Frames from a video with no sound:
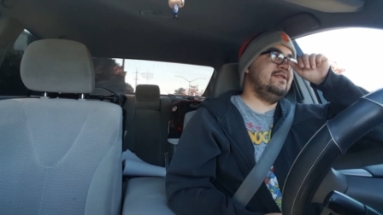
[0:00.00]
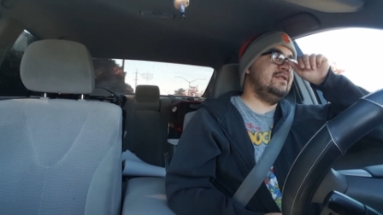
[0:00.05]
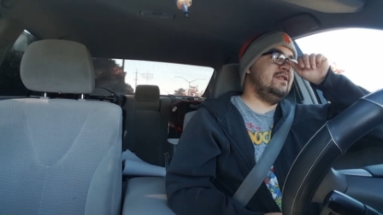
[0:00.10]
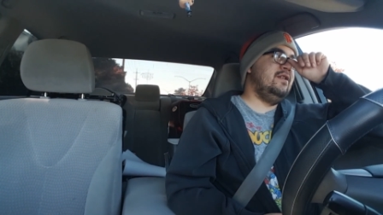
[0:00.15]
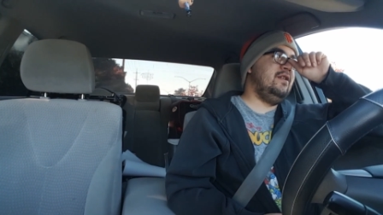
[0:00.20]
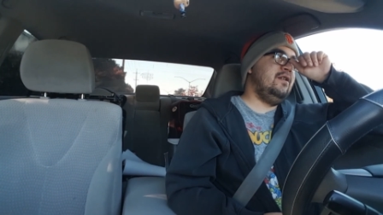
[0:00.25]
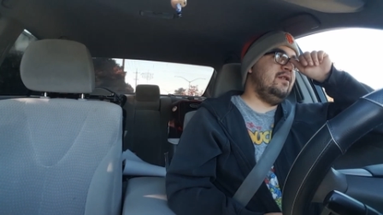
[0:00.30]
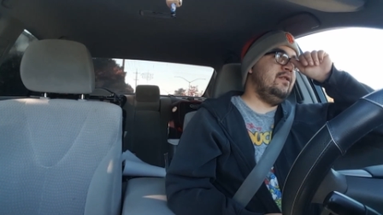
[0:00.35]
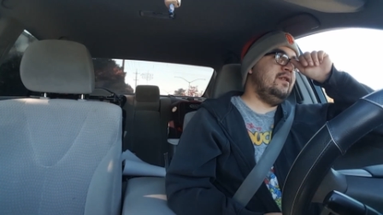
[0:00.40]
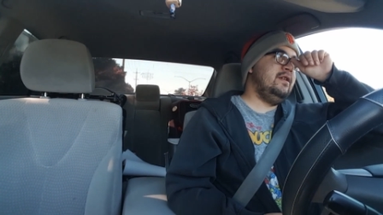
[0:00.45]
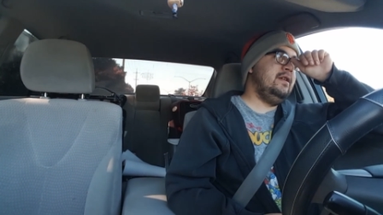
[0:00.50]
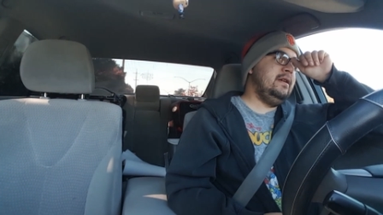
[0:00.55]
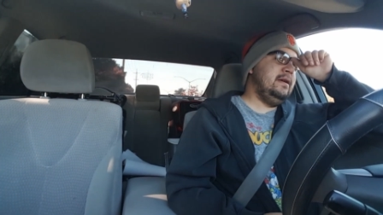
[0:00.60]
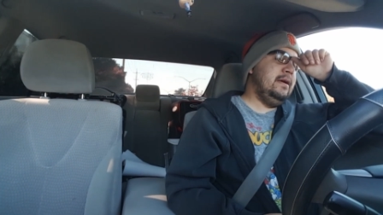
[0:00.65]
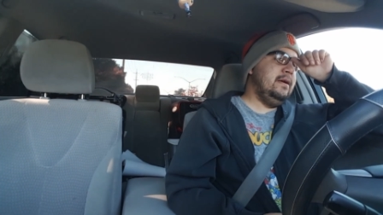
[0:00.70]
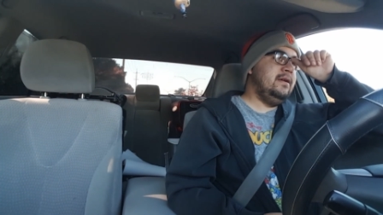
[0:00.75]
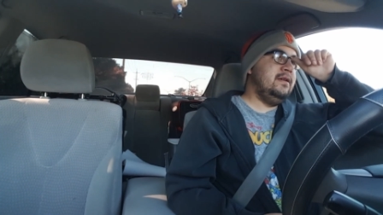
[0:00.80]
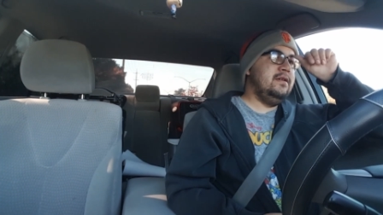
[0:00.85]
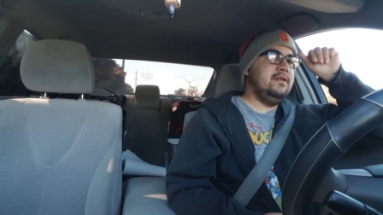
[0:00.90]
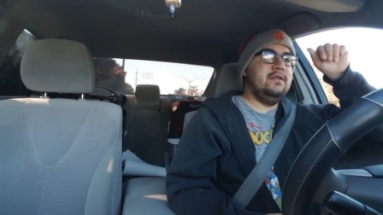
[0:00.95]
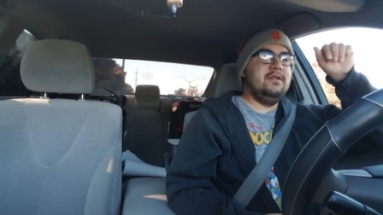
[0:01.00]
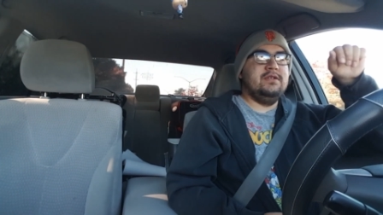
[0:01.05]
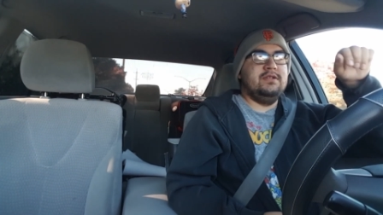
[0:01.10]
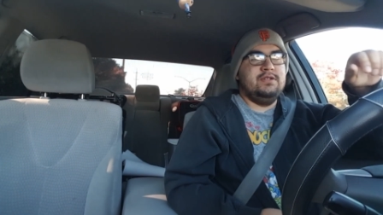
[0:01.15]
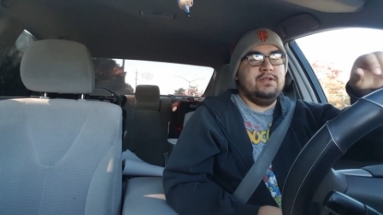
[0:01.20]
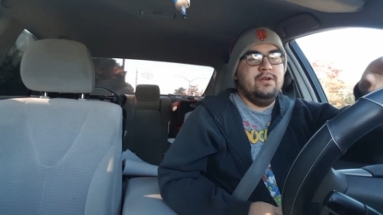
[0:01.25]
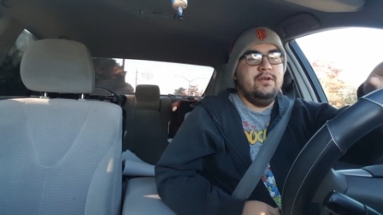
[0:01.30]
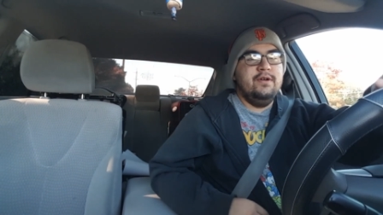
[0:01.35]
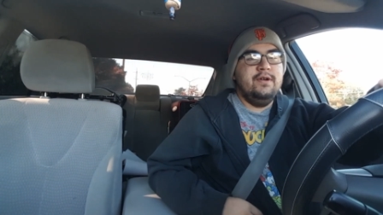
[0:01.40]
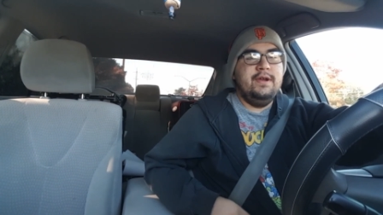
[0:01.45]
sorry.
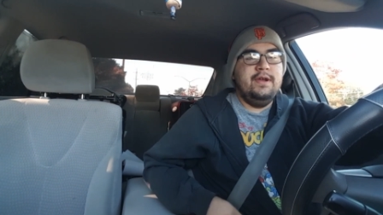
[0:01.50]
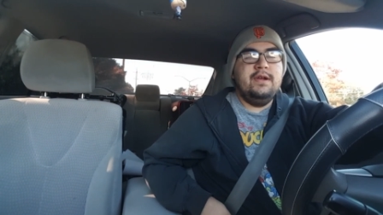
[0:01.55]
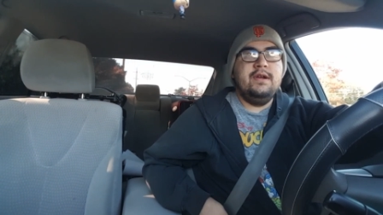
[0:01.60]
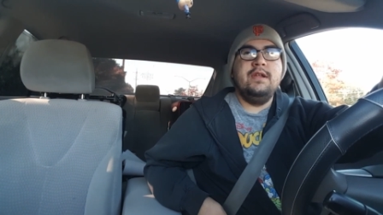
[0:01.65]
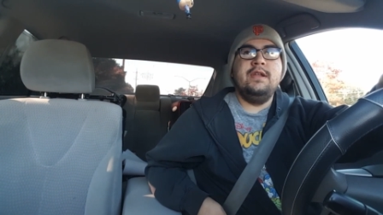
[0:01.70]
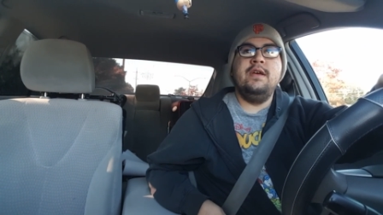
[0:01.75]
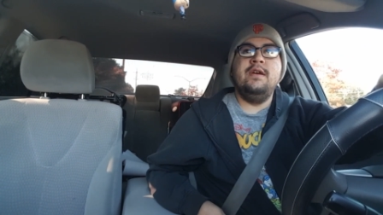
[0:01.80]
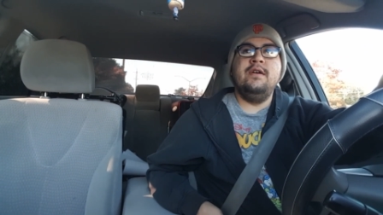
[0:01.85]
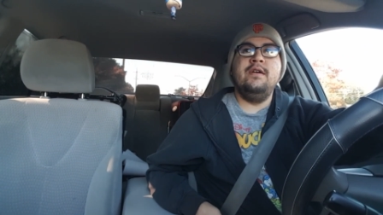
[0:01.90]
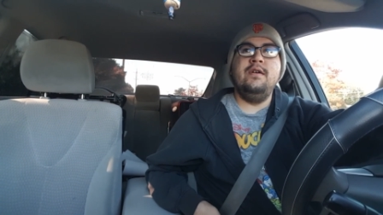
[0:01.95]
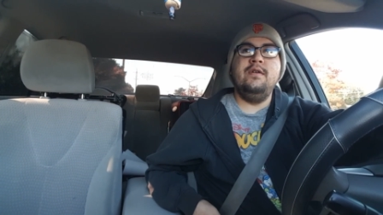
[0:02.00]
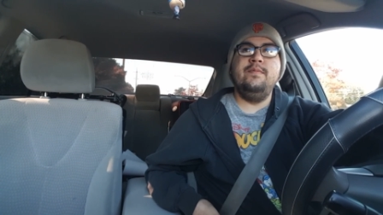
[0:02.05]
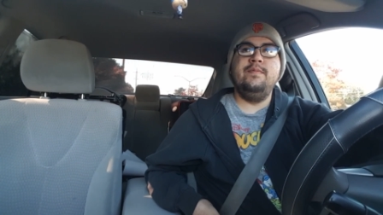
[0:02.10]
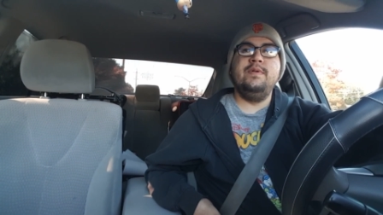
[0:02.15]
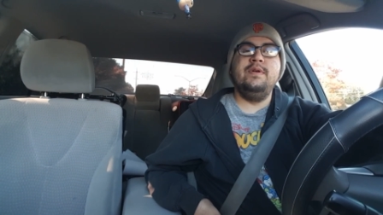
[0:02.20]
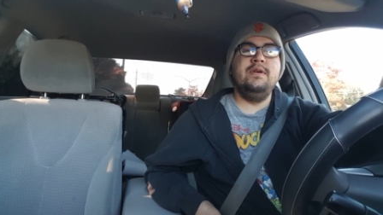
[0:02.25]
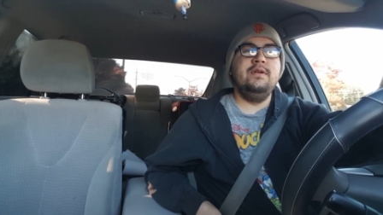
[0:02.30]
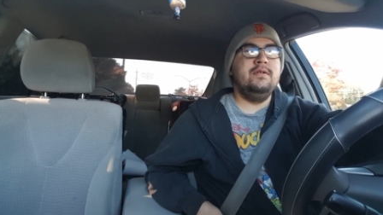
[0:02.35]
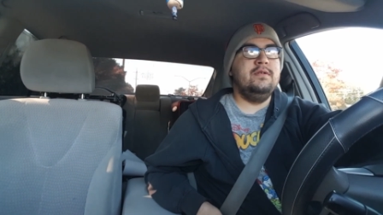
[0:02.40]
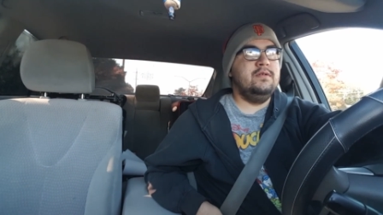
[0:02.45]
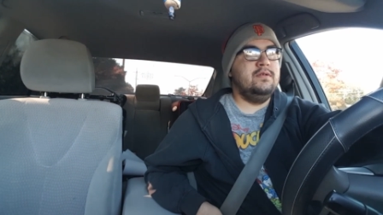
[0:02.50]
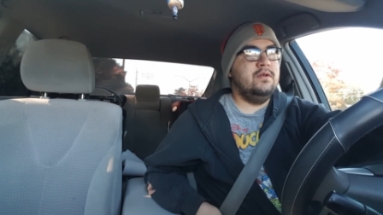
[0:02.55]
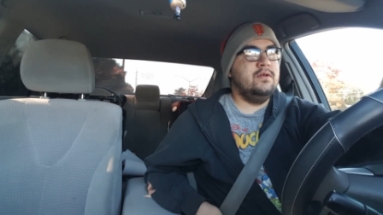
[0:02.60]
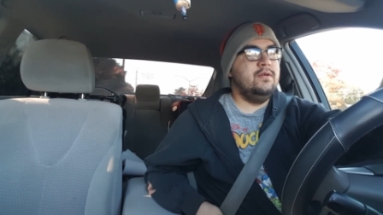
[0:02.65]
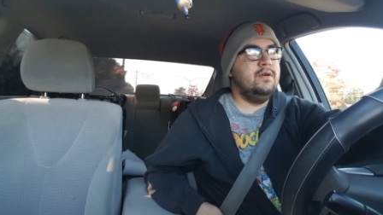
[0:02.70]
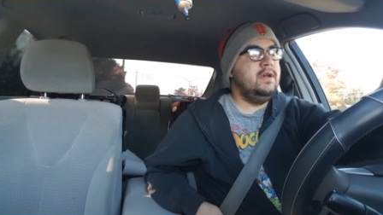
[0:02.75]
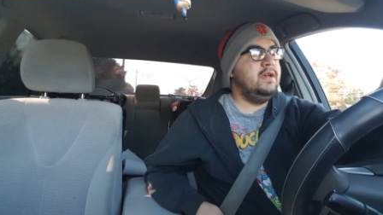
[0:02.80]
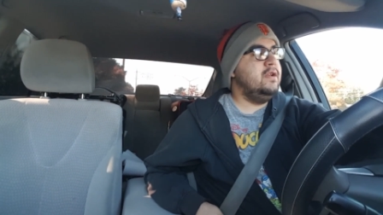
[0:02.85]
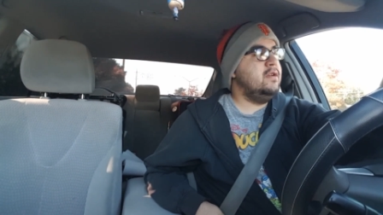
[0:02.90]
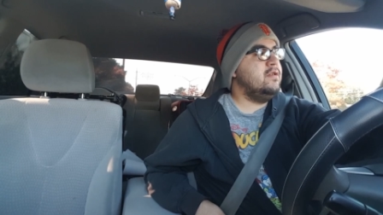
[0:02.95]
Sorry ain't gonna help you.
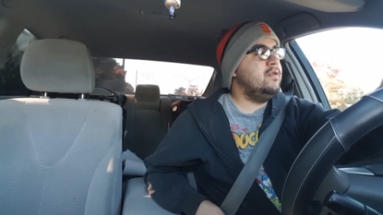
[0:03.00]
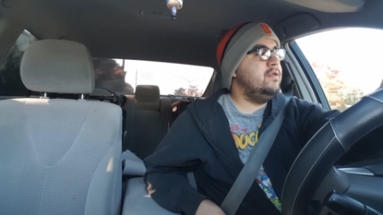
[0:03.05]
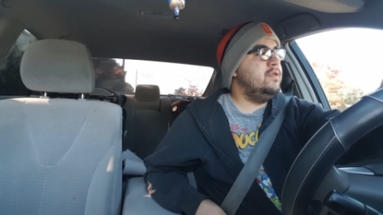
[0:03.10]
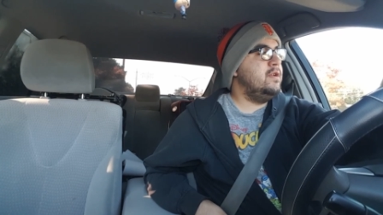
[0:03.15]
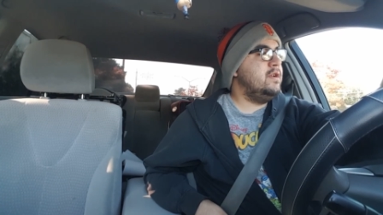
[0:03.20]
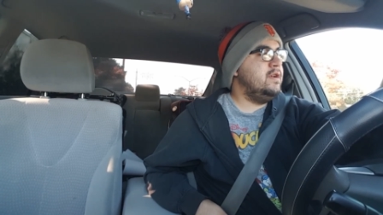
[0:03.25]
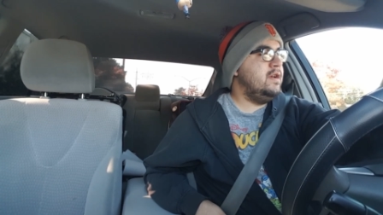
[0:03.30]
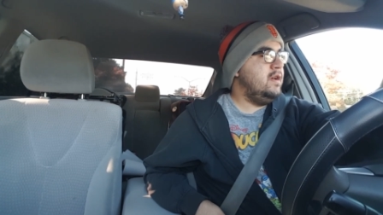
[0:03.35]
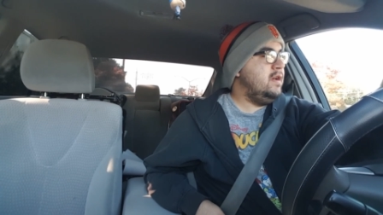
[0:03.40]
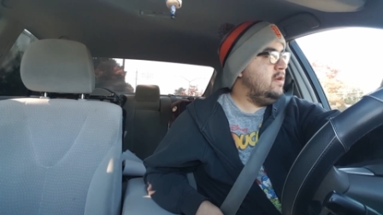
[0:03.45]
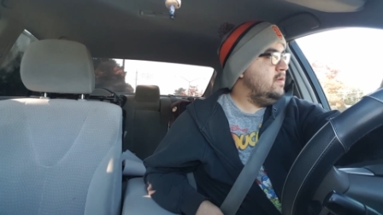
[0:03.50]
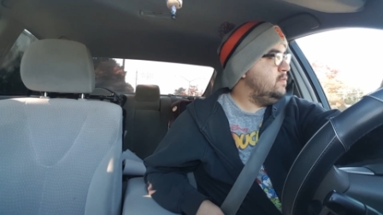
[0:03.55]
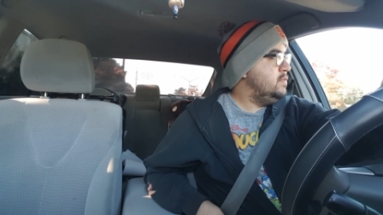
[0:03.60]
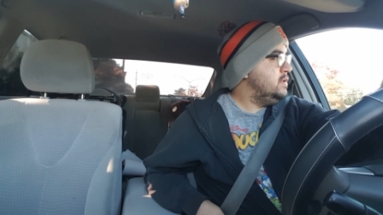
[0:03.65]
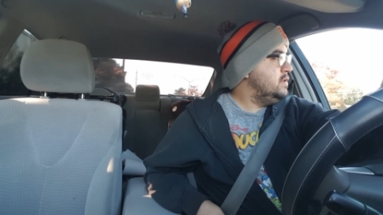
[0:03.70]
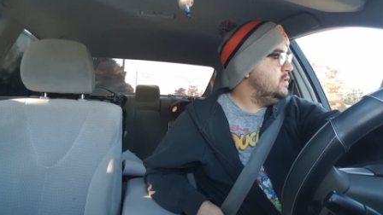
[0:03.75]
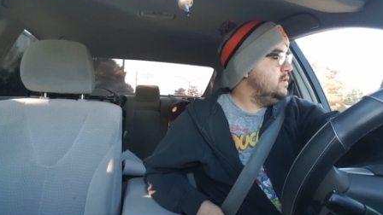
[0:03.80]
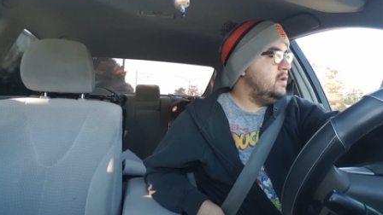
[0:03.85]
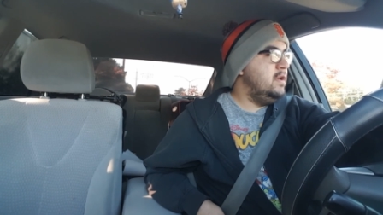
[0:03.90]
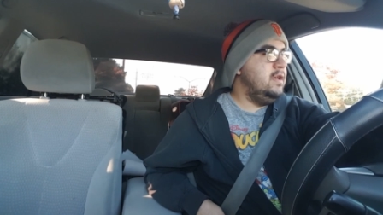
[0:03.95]
Go ahead, call the cops.